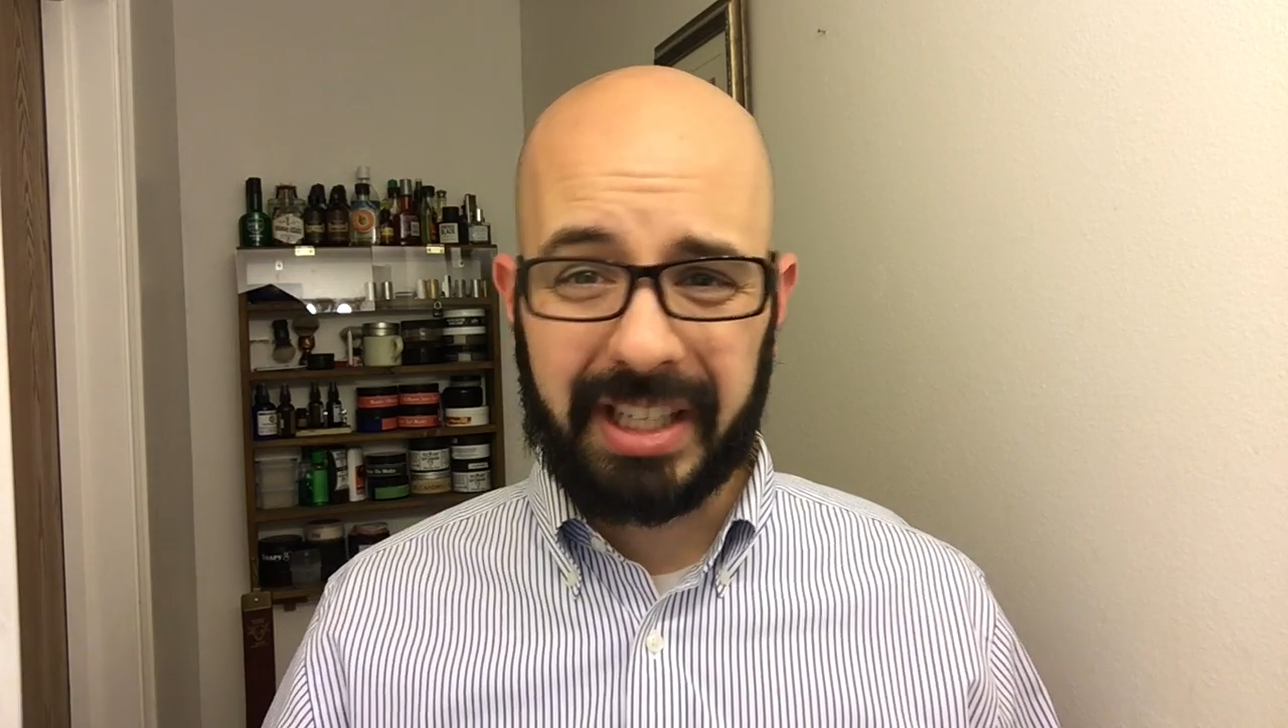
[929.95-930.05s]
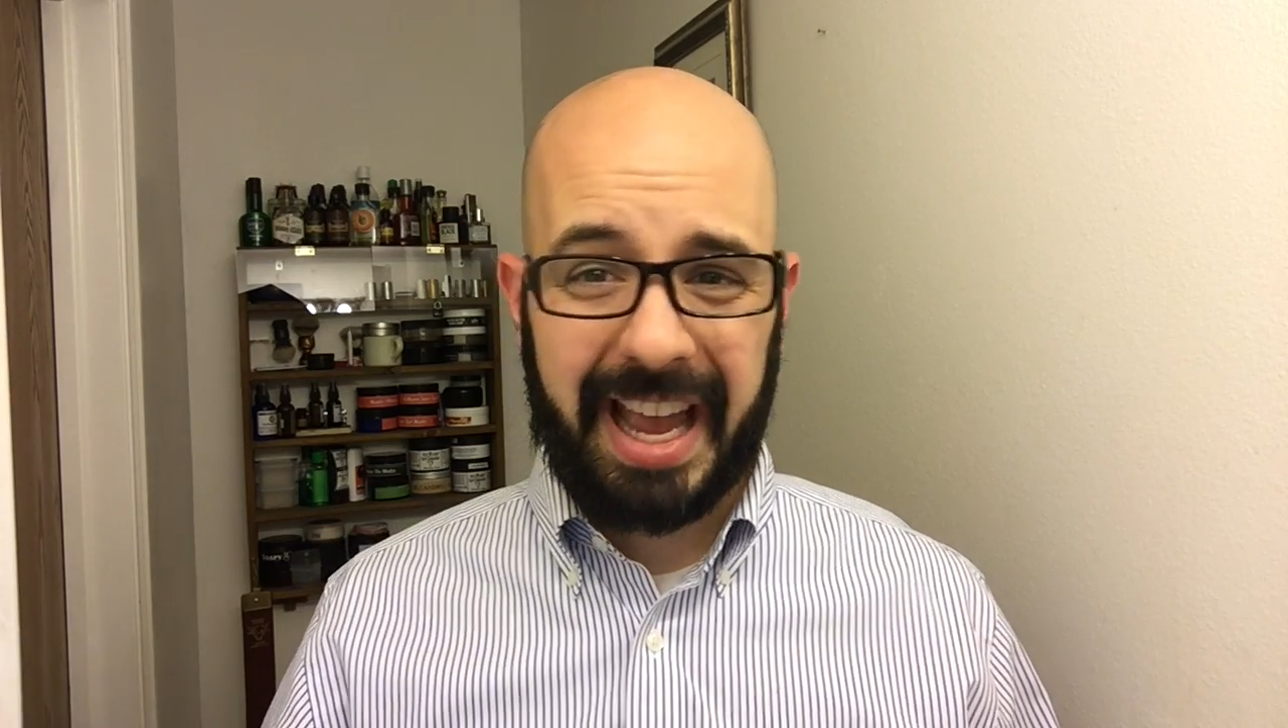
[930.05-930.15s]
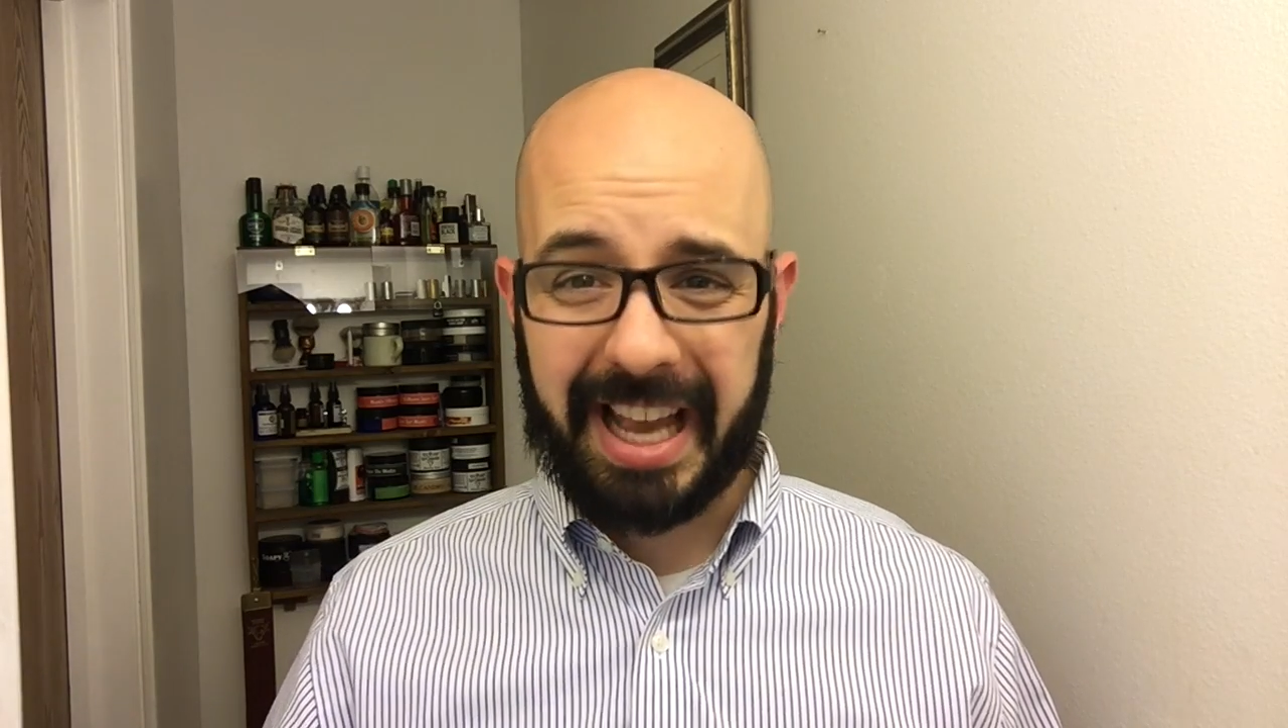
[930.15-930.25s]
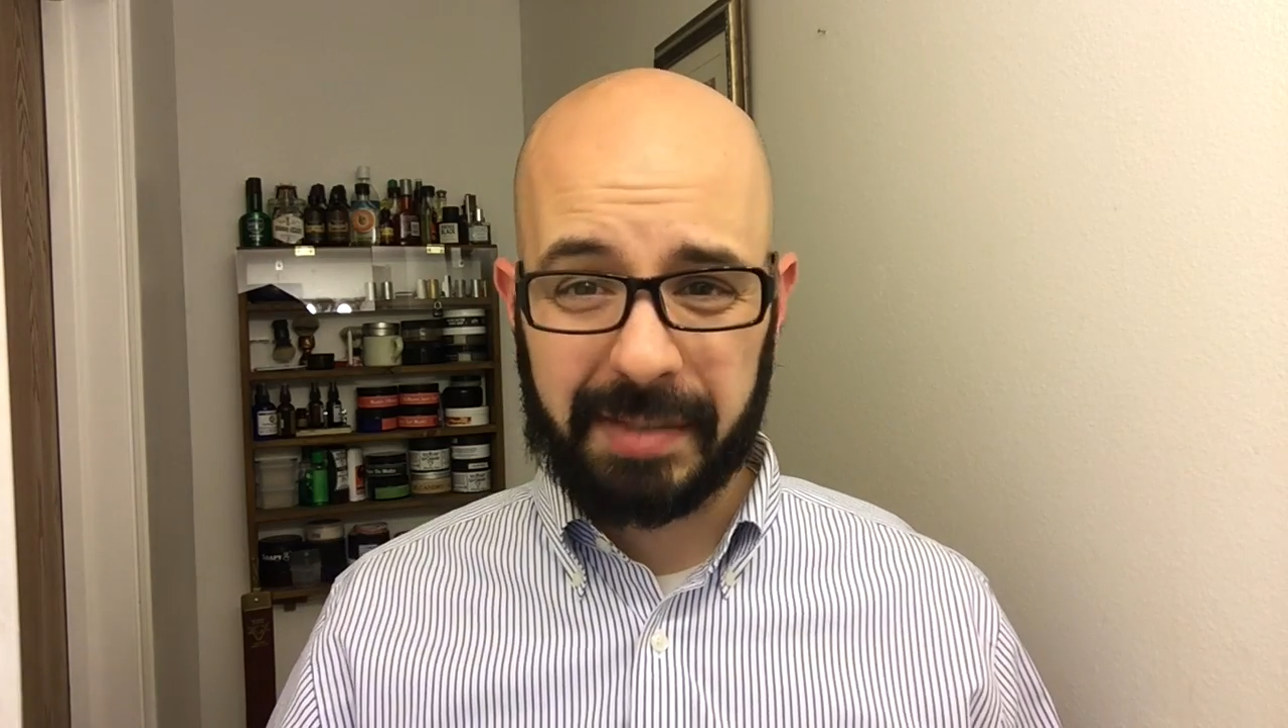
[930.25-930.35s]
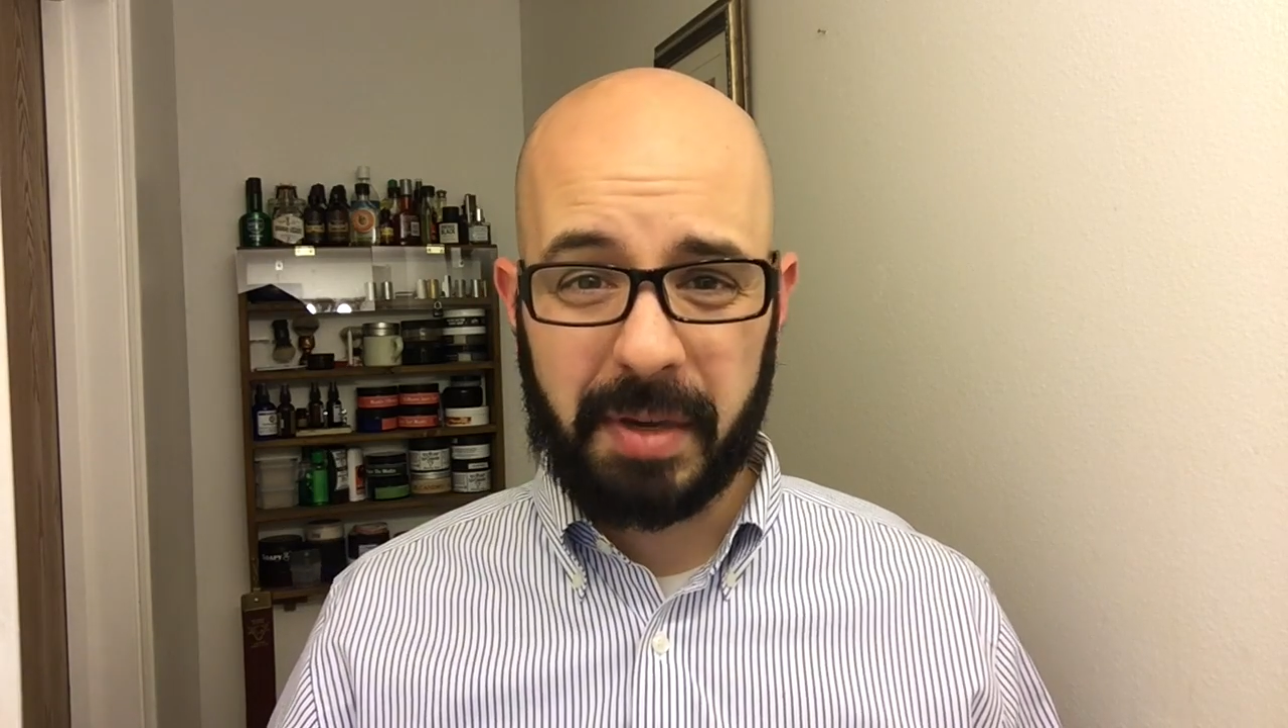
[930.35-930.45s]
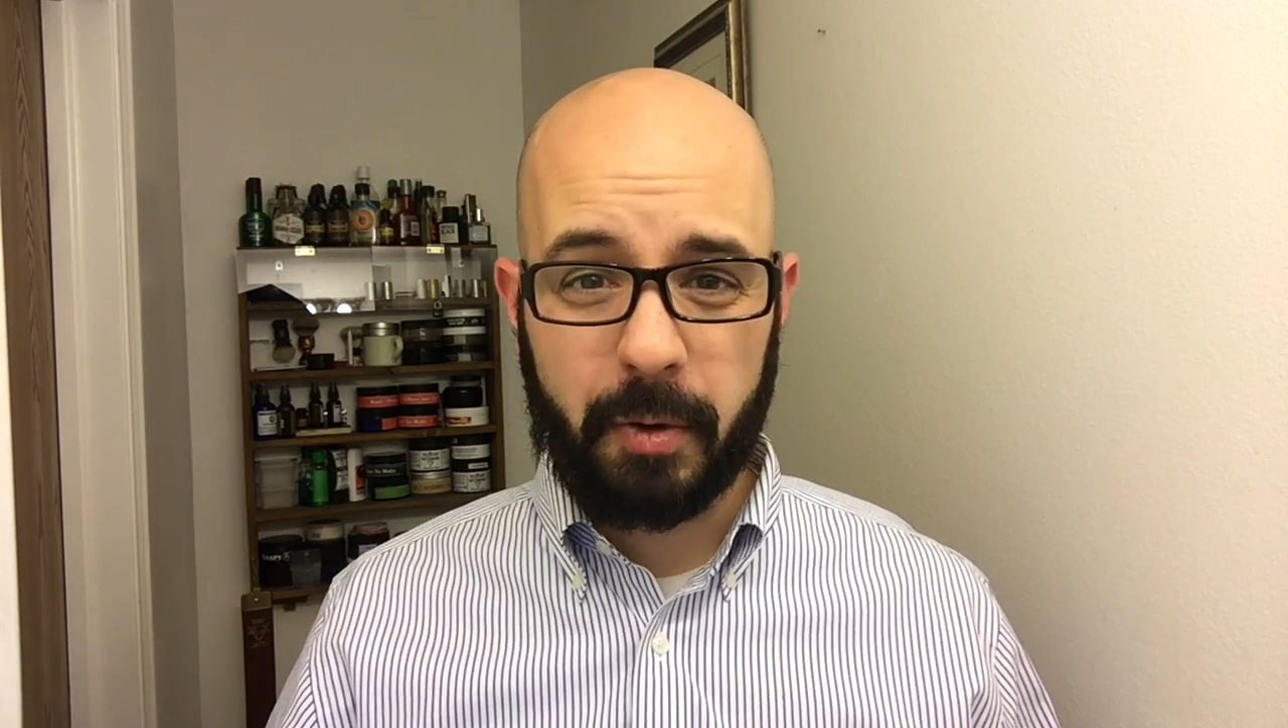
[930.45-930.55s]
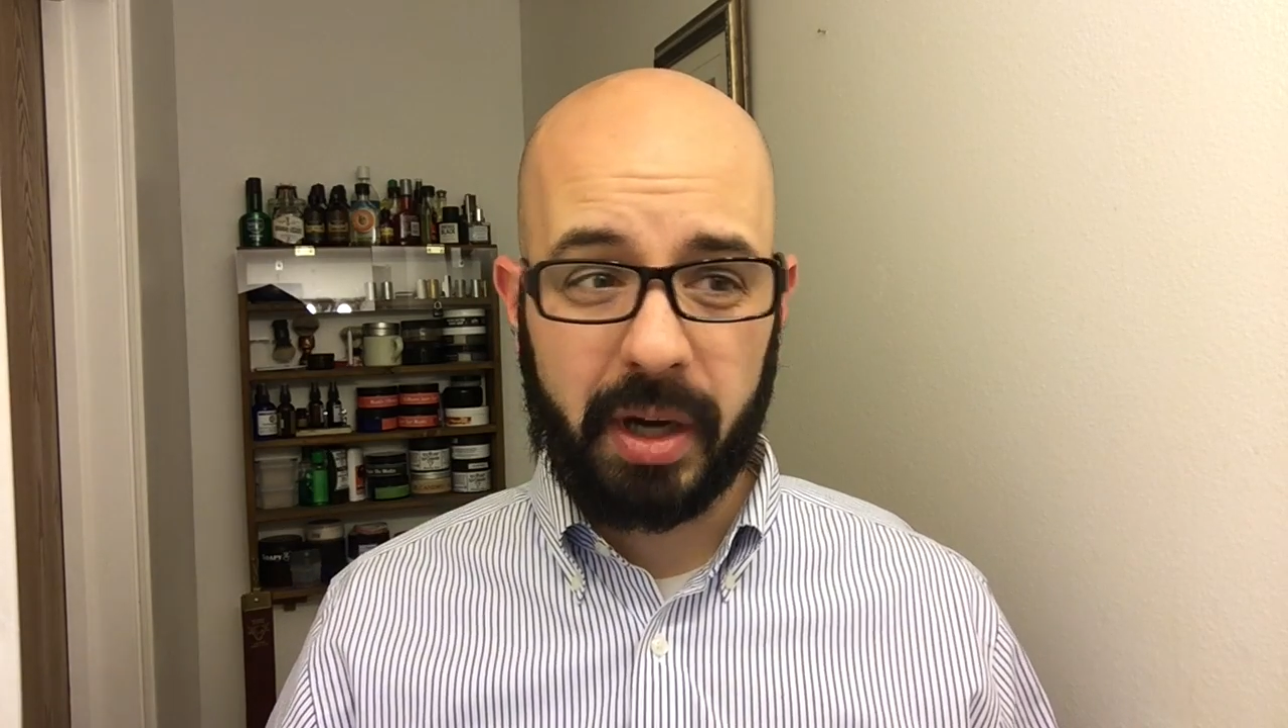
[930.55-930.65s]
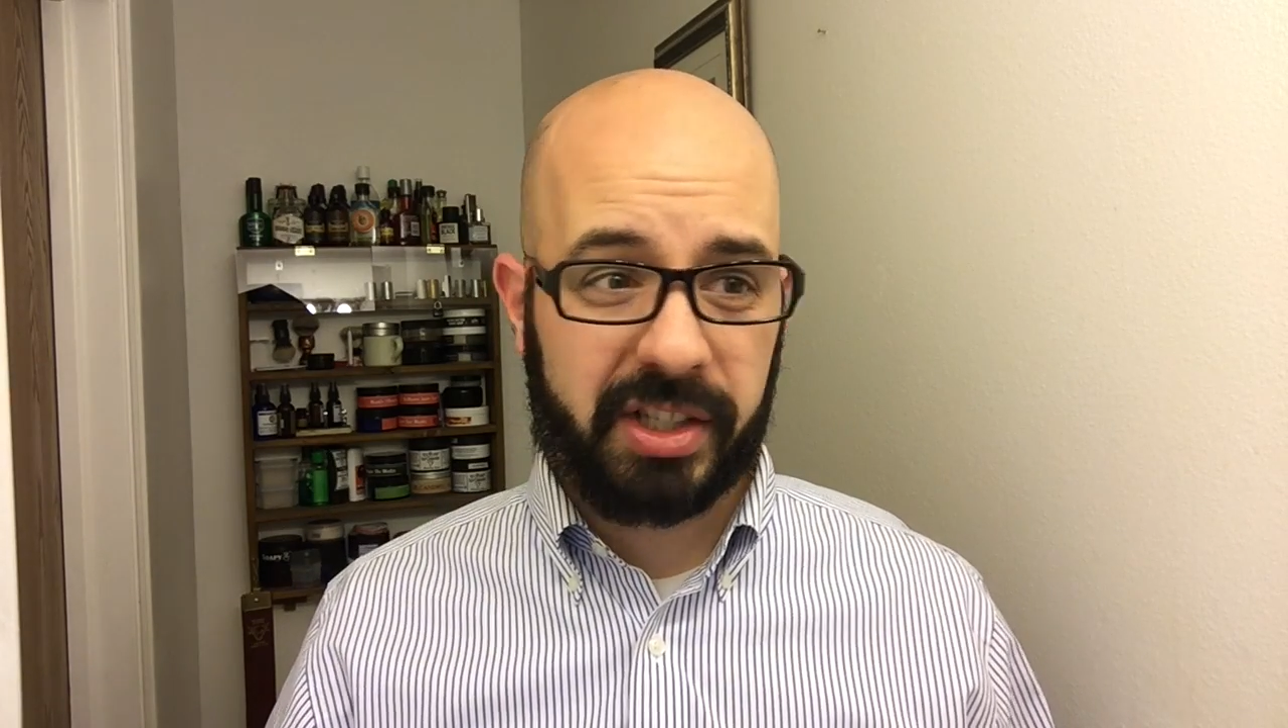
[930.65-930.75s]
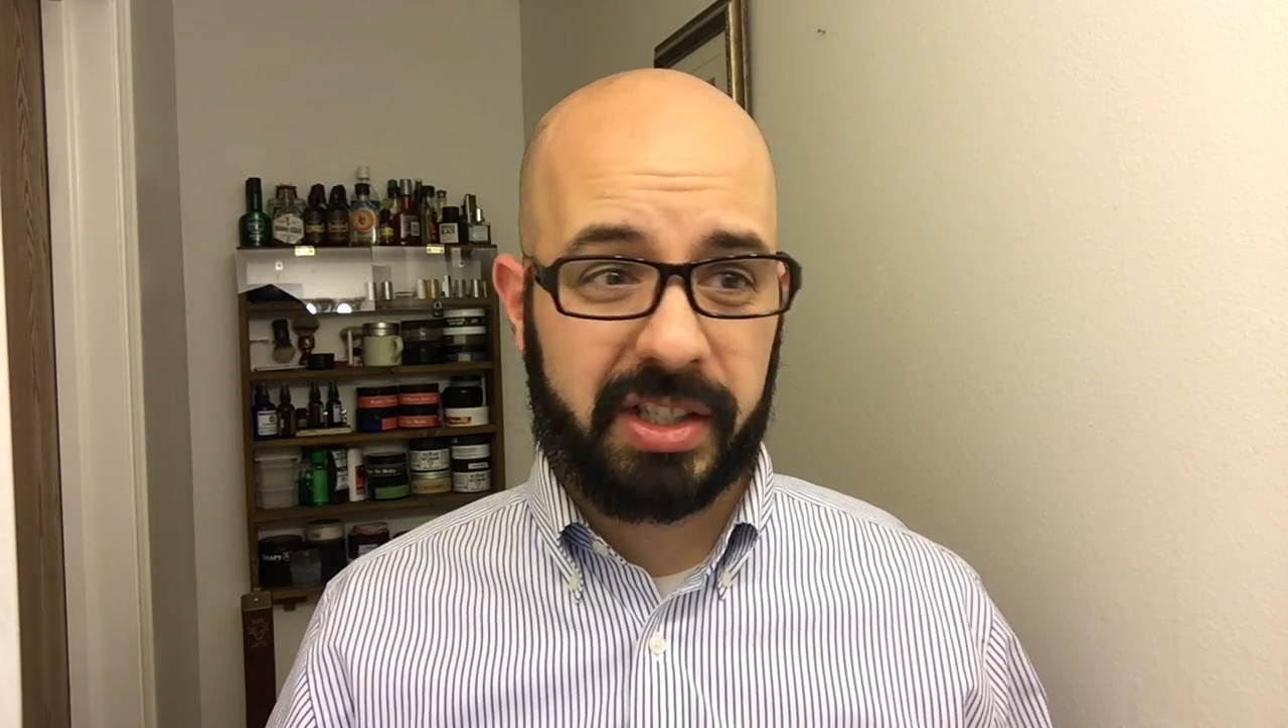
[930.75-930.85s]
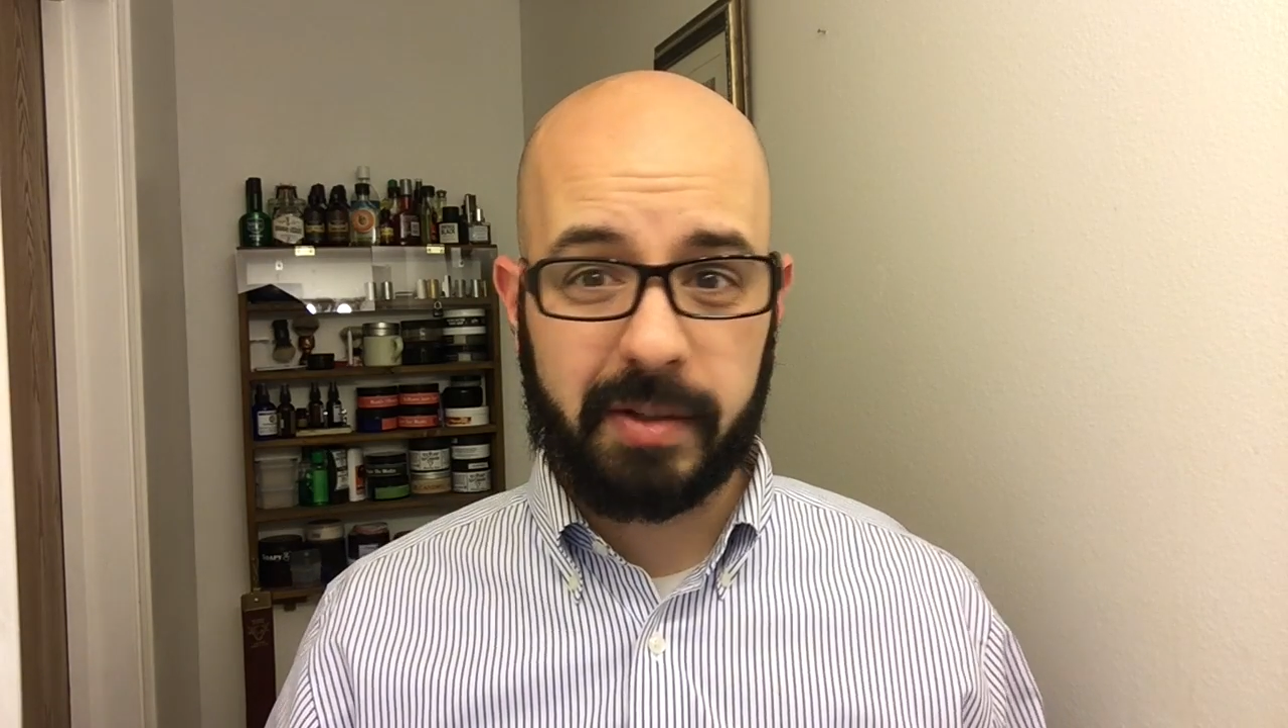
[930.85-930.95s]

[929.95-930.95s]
to ask me questions